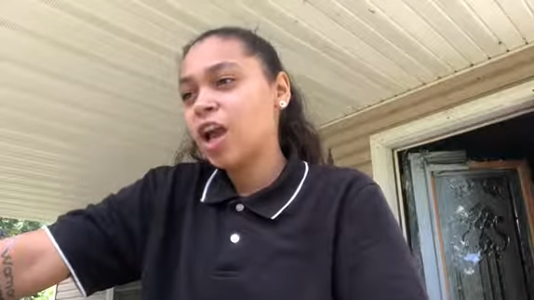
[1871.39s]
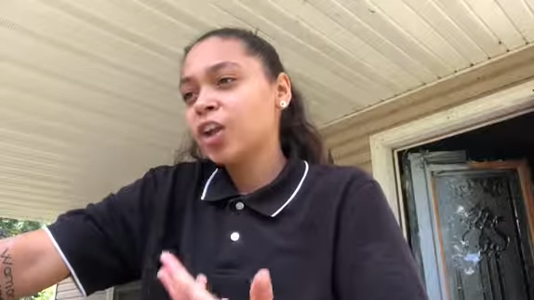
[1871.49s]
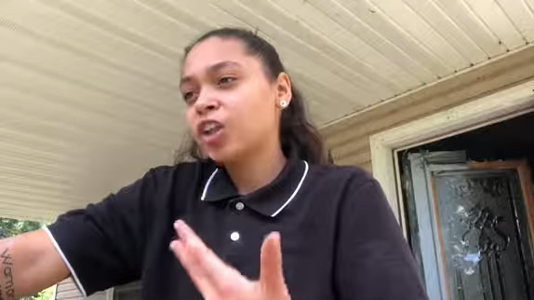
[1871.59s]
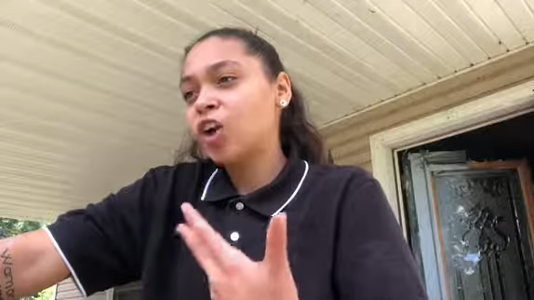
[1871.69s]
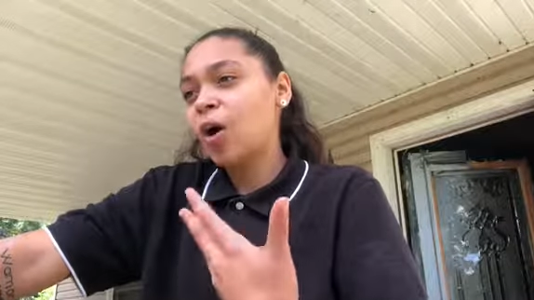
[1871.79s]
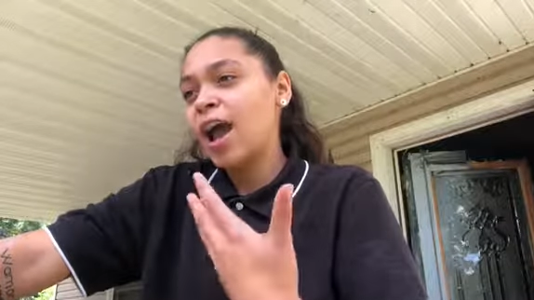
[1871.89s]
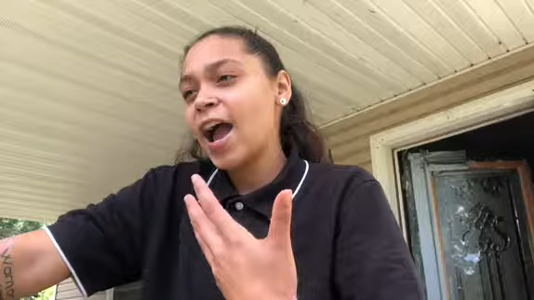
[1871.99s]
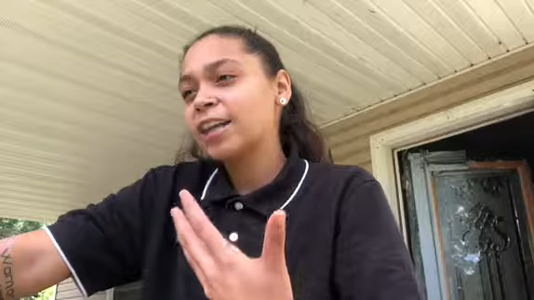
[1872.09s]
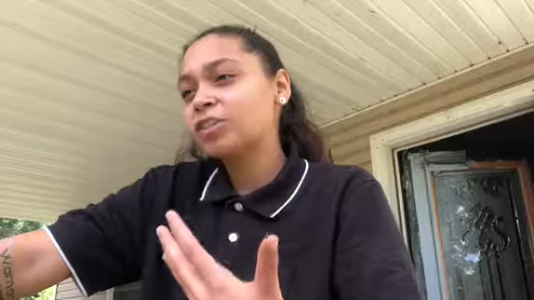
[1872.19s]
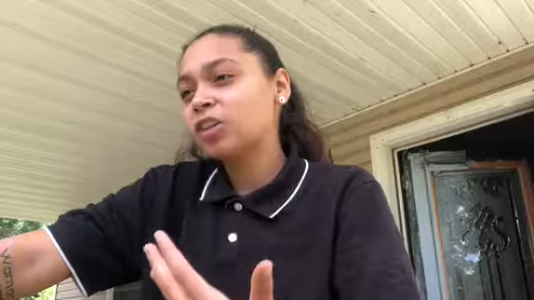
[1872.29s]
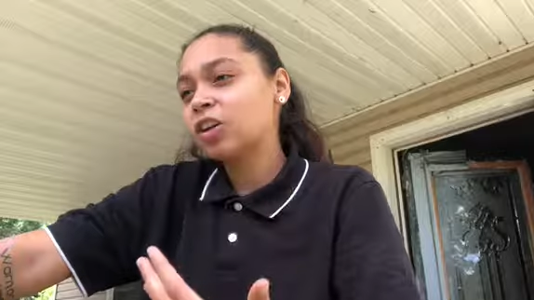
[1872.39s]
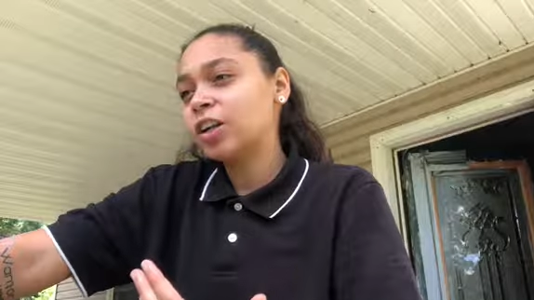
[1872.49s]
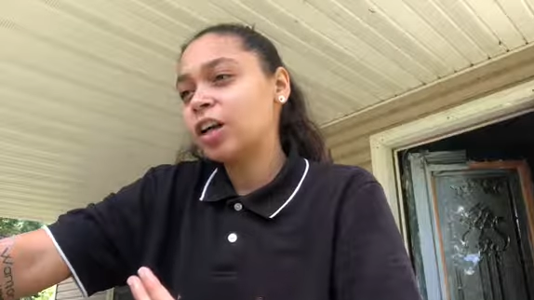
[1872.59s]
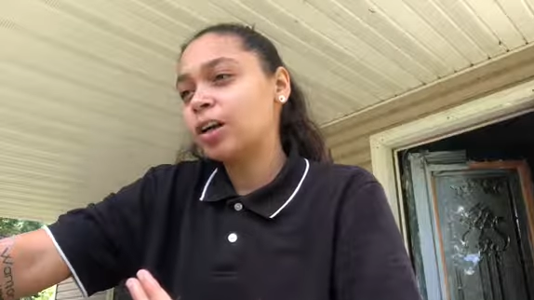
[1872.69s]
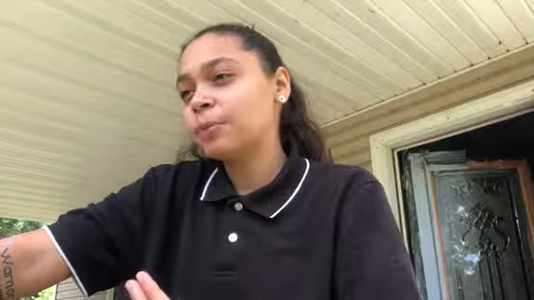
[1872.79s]
You know, I had to start
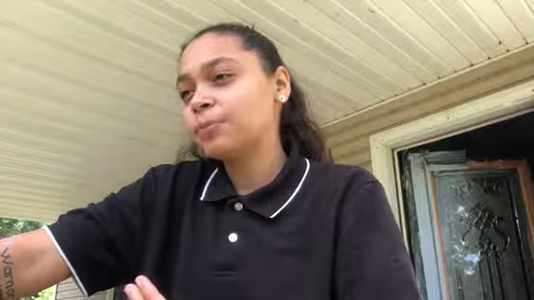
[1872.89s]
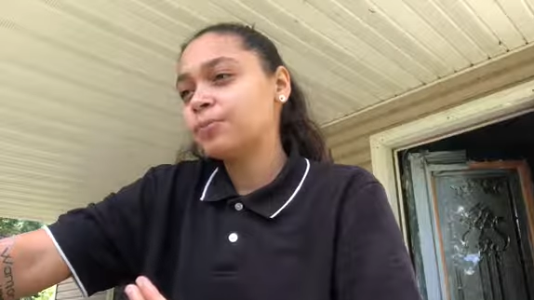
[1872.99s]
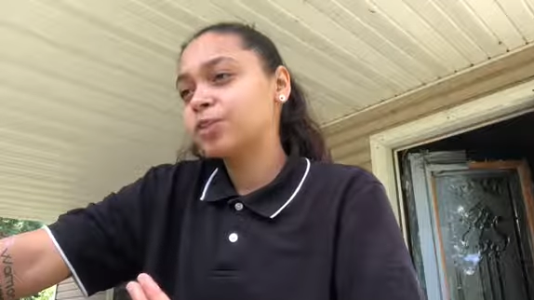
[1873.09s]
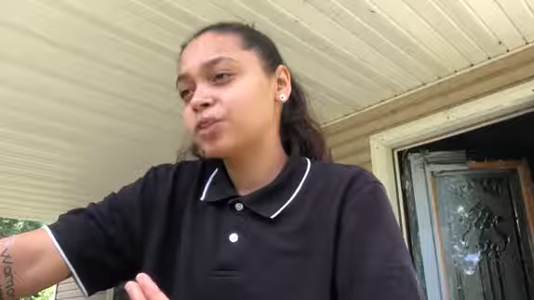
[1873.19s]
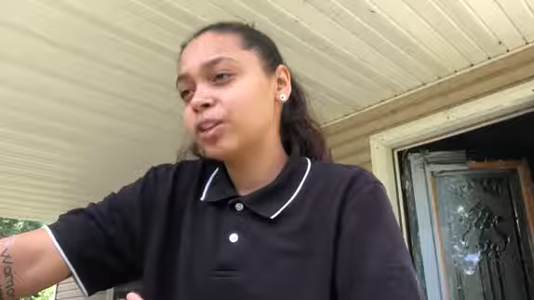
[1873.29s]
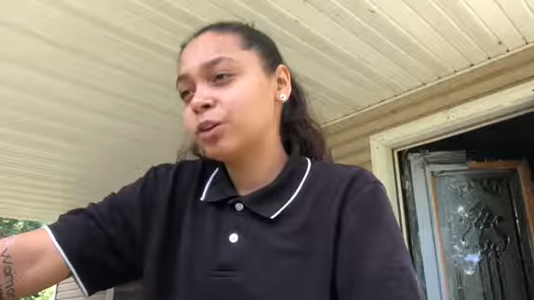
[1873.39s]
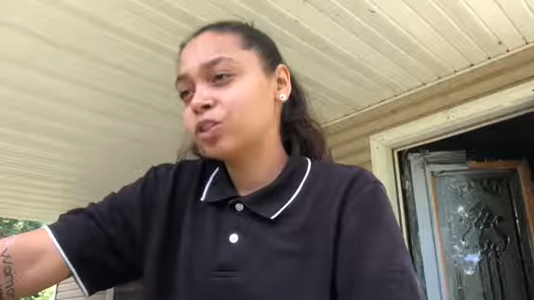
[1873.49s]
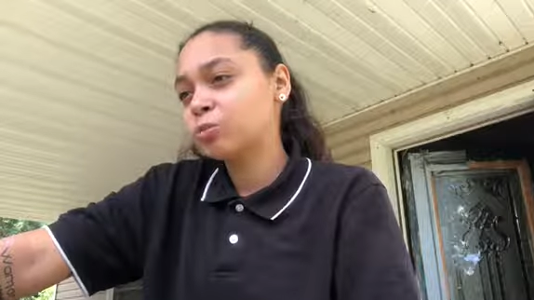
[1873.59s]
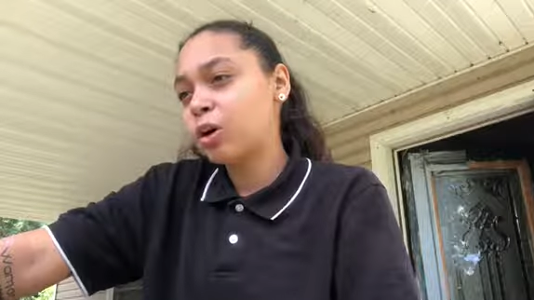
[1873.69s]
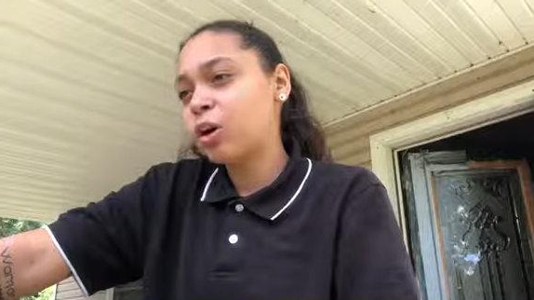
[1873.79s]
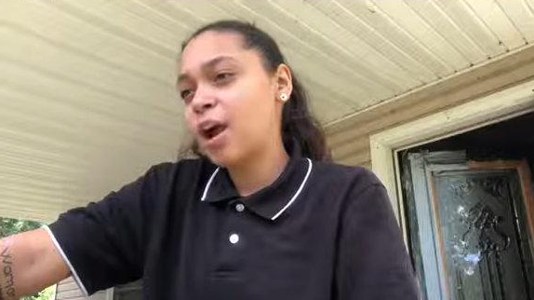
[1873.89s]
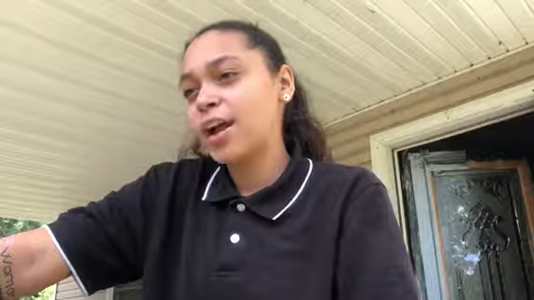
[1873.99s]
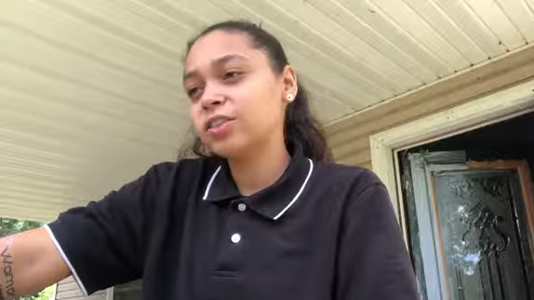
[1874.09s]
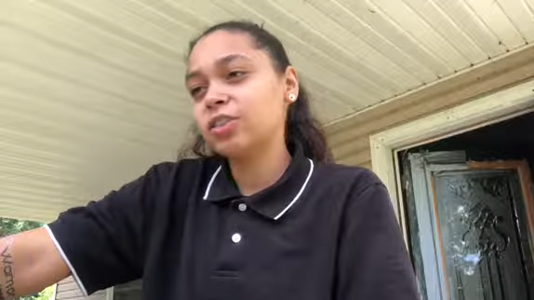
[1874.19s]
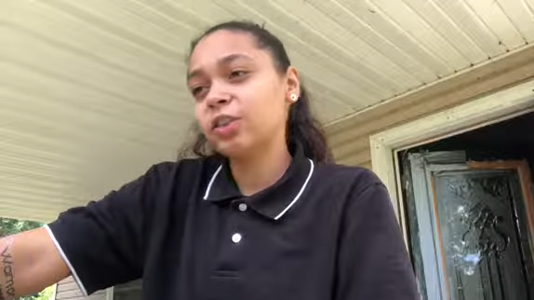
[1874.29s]
um, start out small. I had
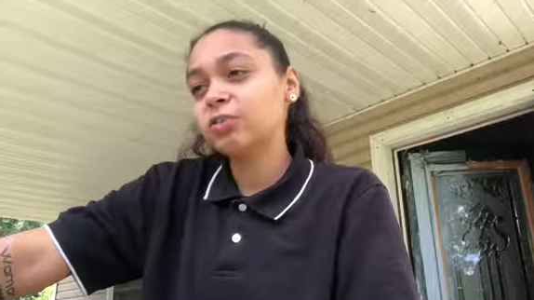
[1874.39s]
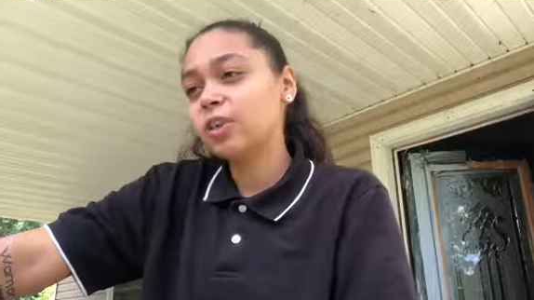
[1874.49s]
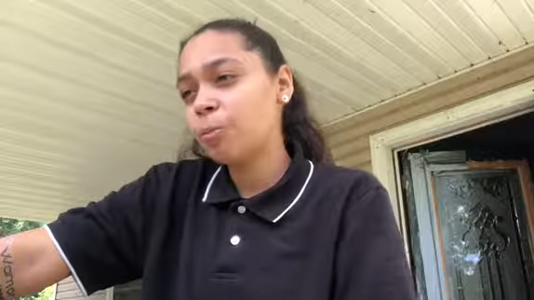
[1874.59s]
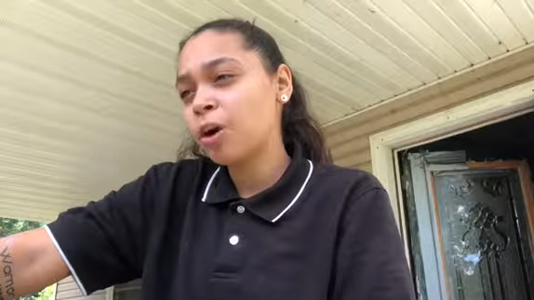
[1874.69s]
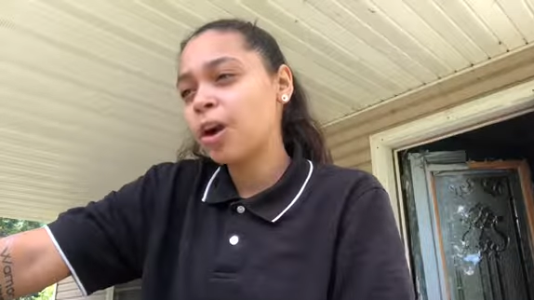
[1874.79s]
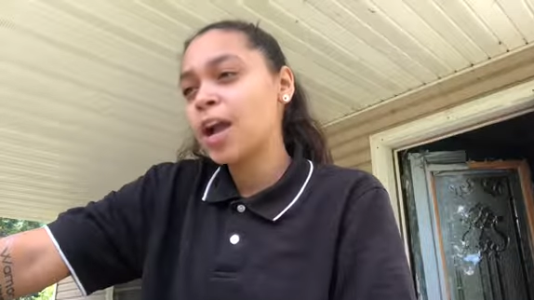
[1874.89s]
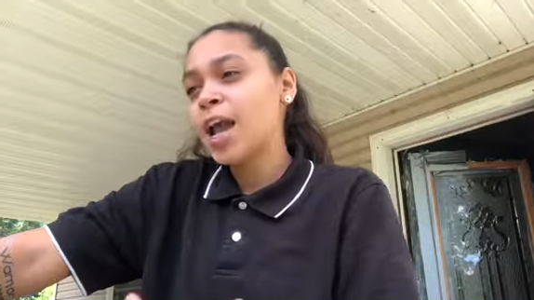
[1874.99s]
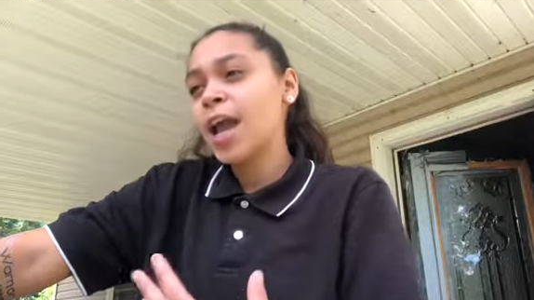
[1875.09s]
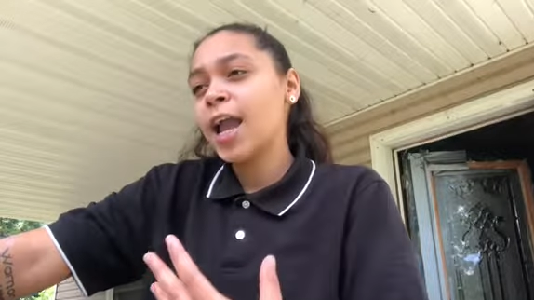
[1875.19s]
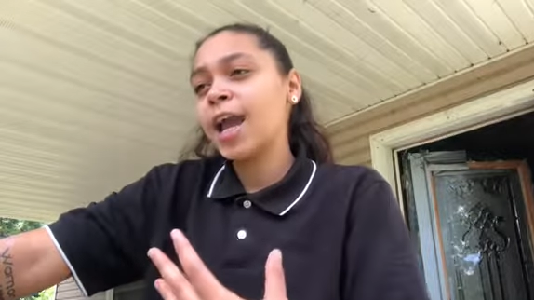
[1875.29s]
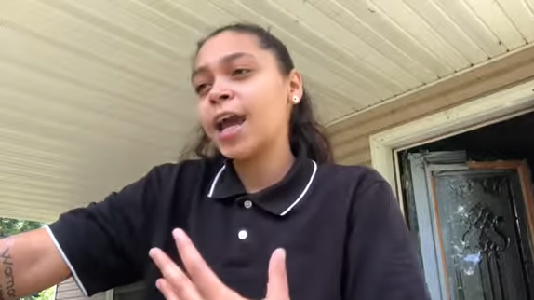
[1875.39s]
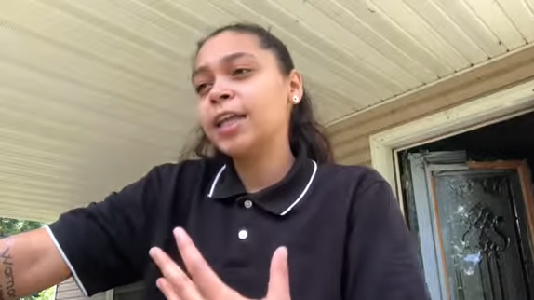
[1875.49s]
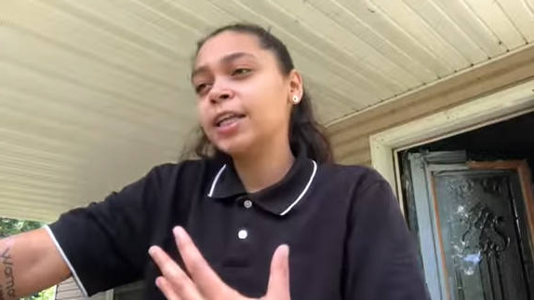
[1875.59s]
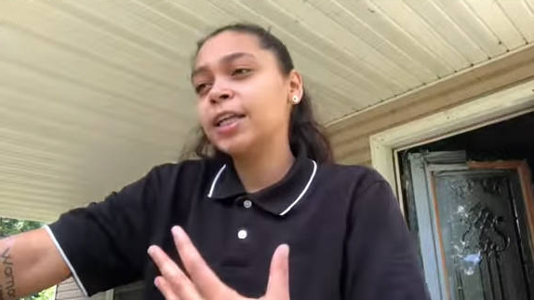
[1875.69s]
to start out somewhere. And